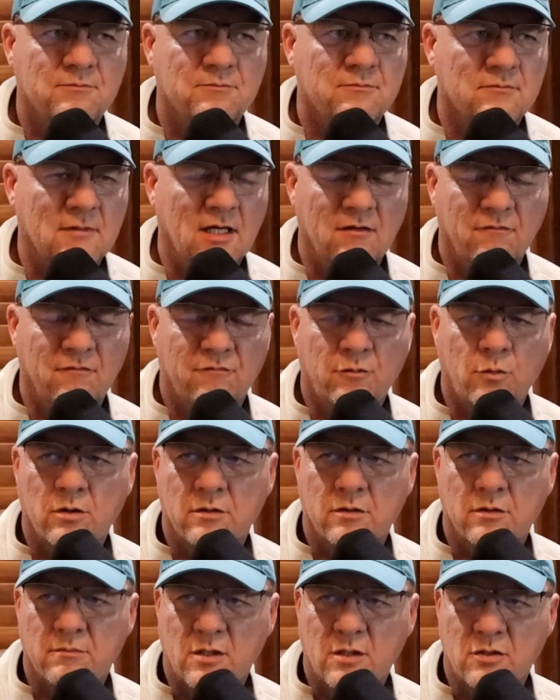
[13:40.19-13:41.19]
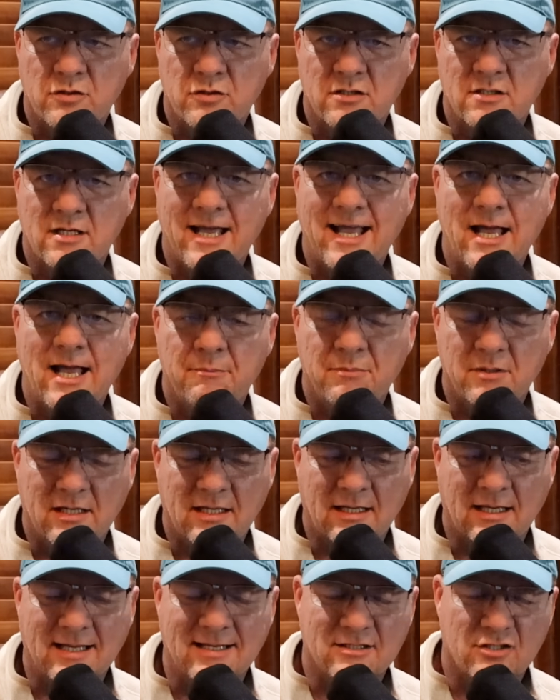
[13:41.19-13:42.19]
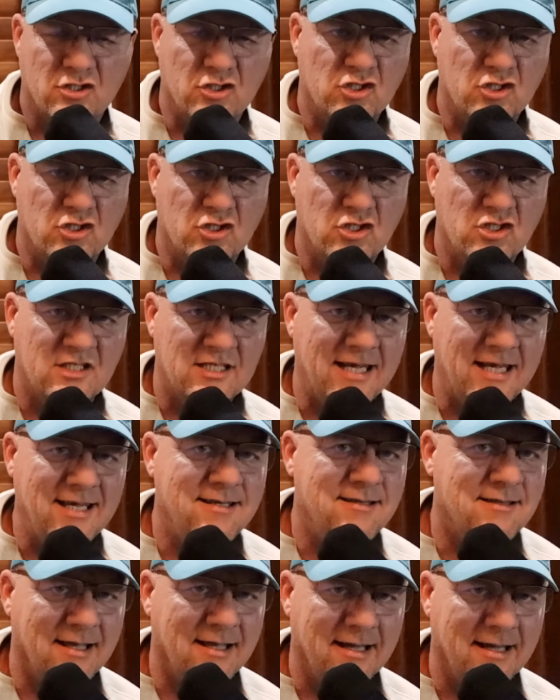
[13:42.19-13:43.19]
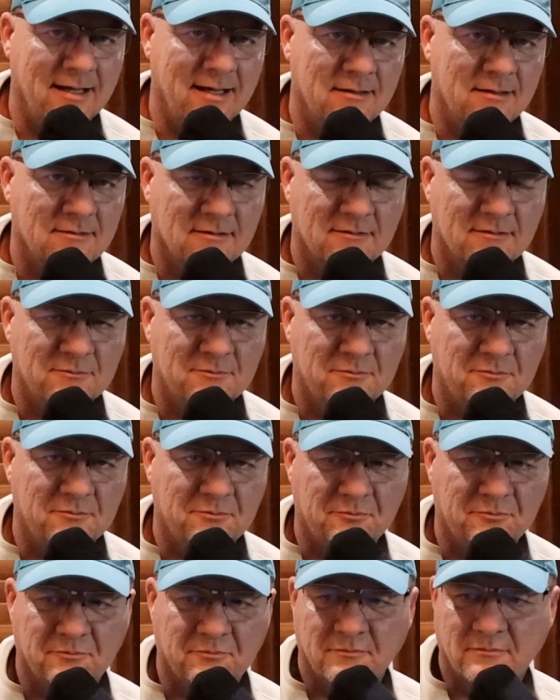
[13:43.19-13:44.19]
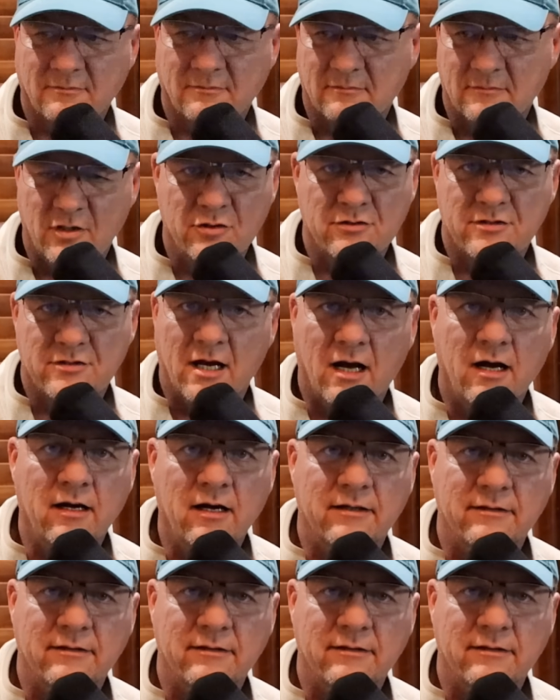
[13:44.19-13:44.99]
and forward motion happening and sustain that, you're done.